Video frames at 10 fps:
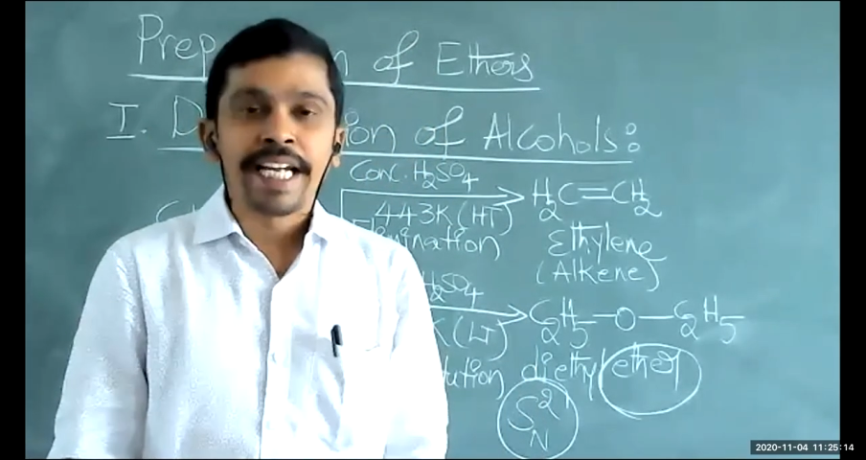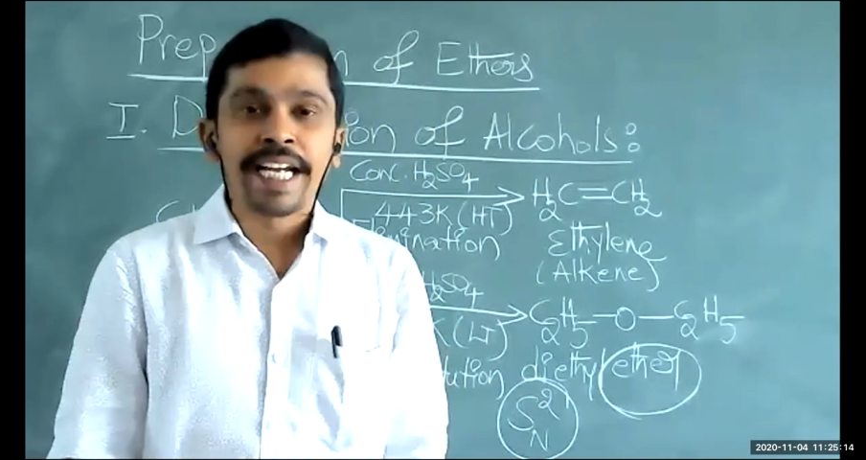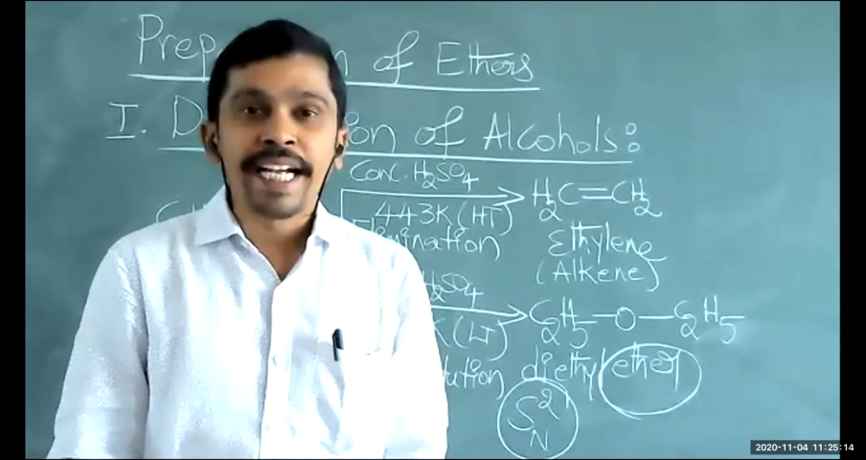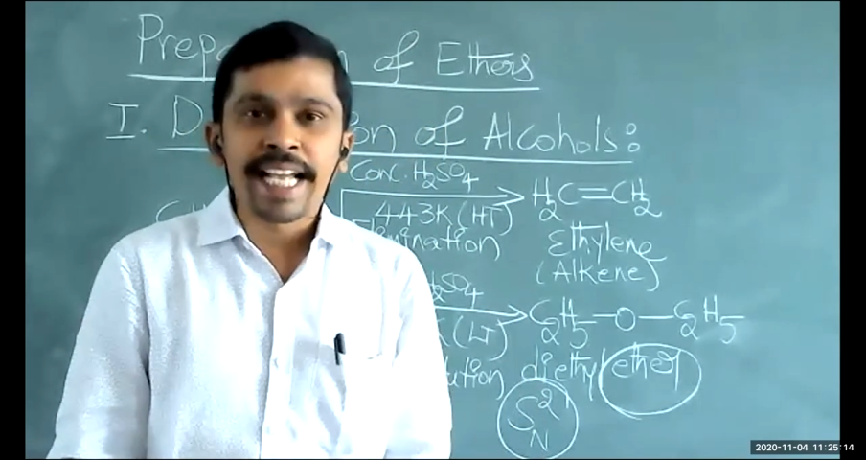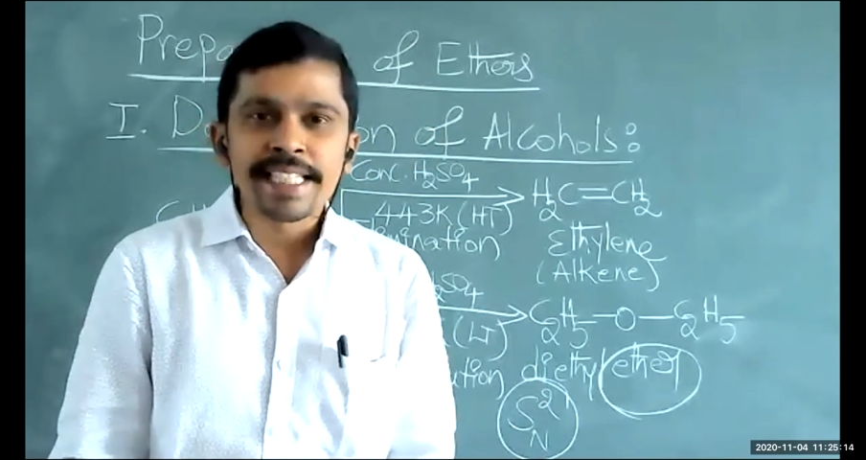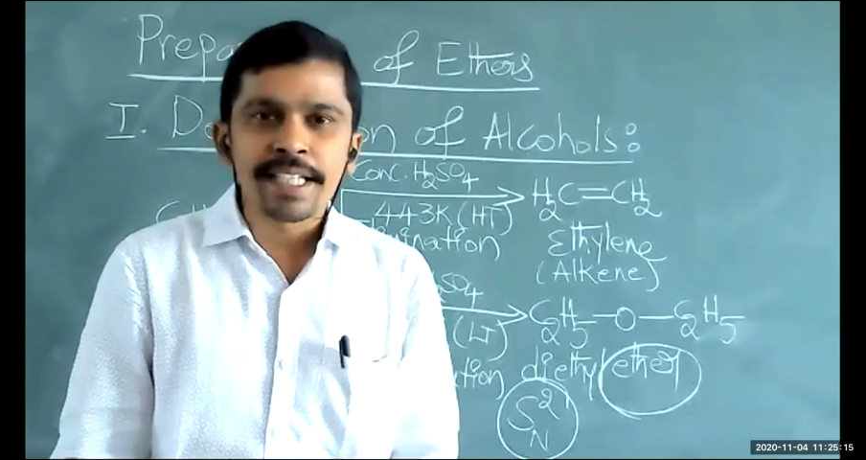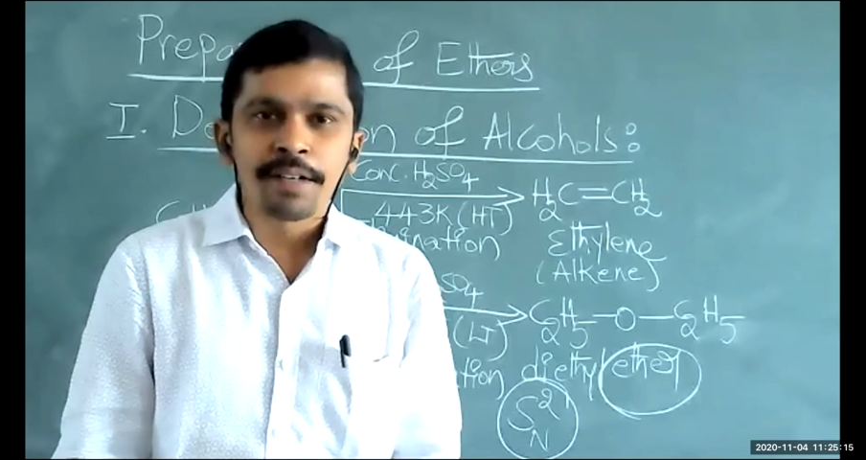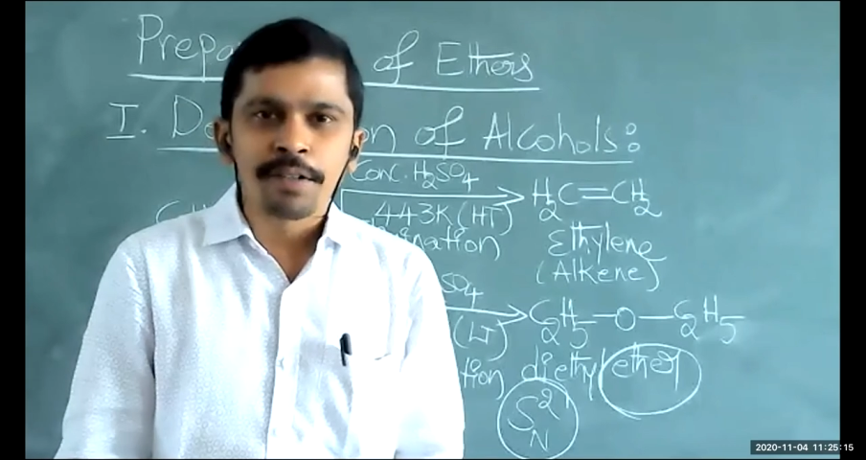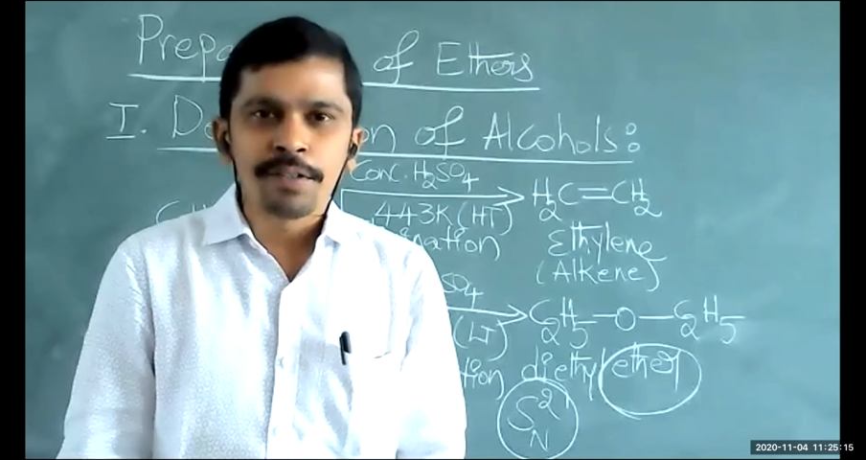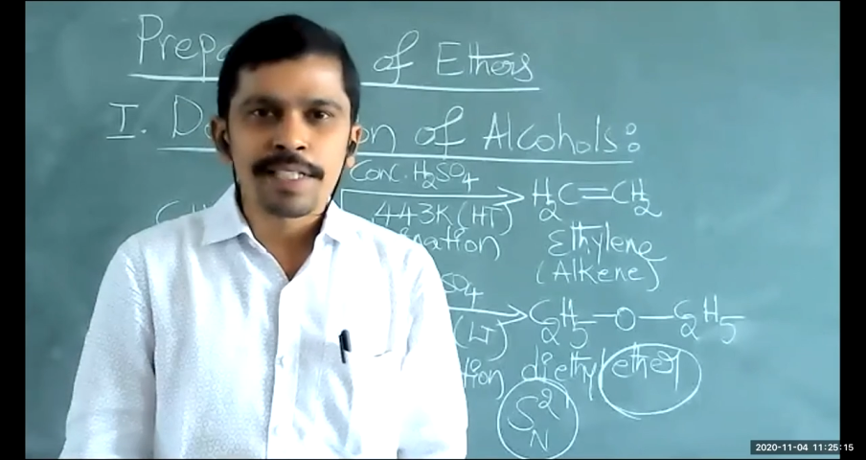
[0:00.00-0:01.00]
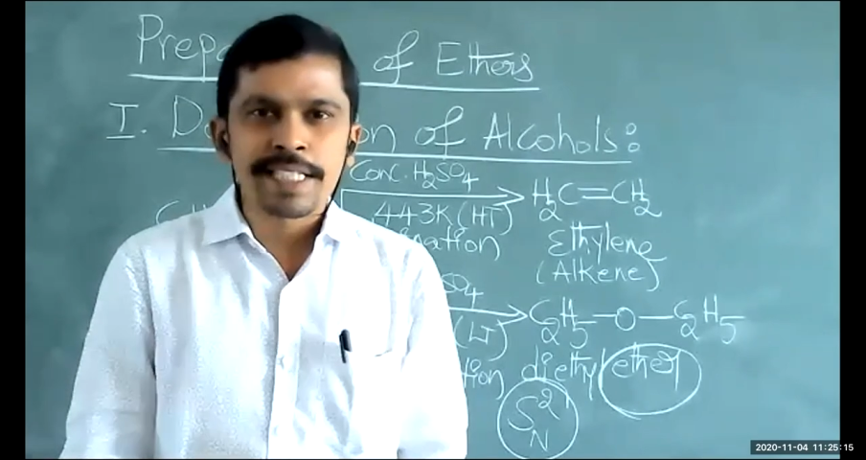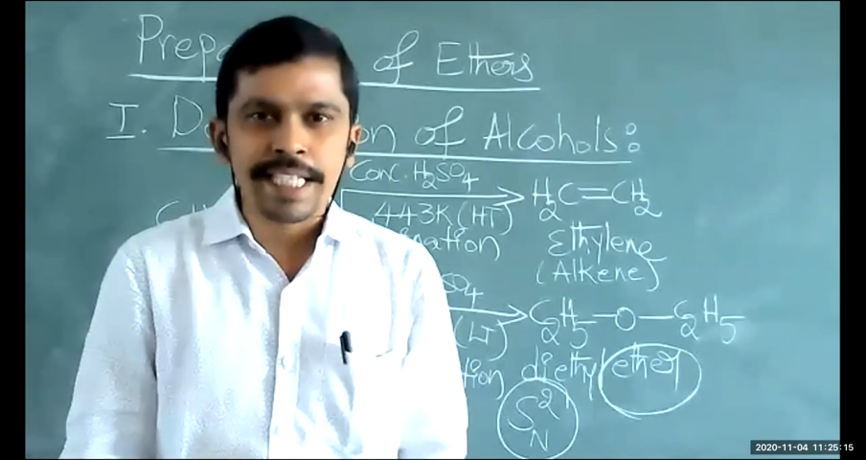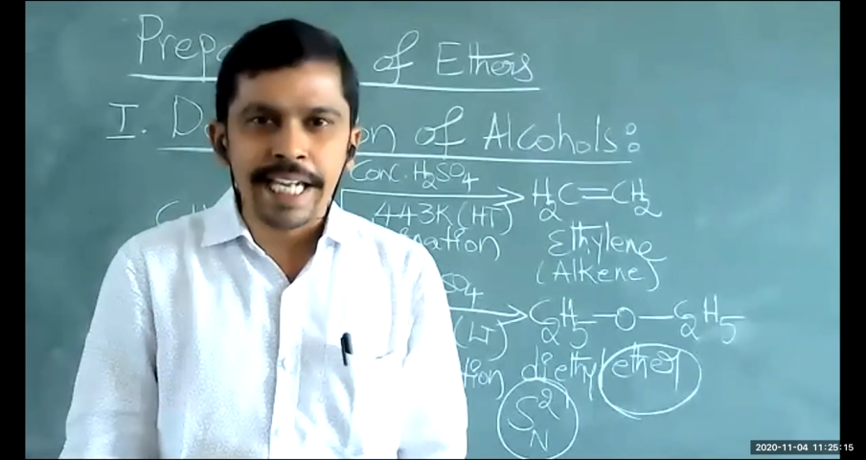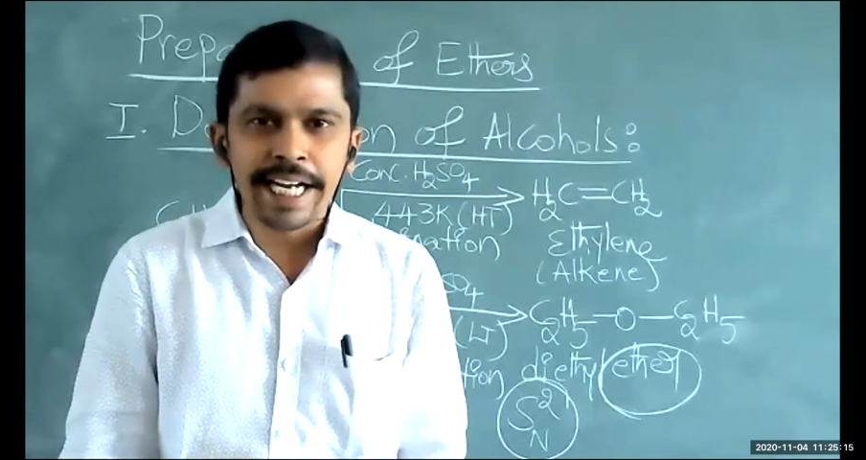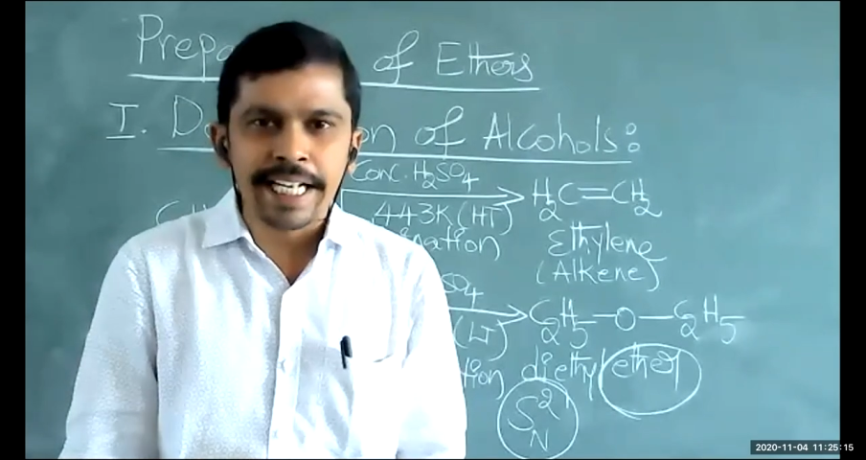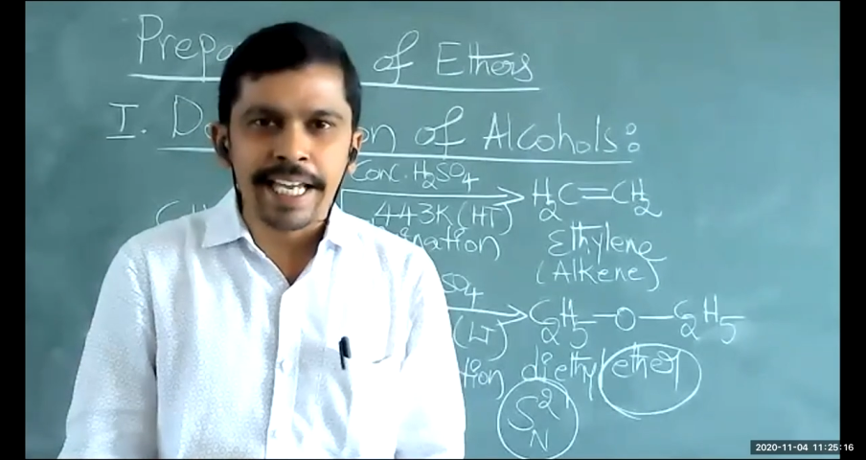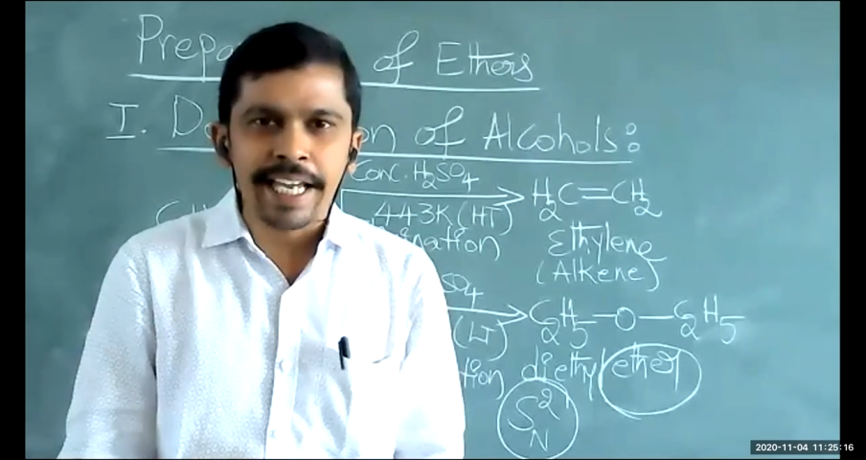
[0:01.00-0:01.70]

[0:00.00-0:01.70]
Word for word: Intensive CET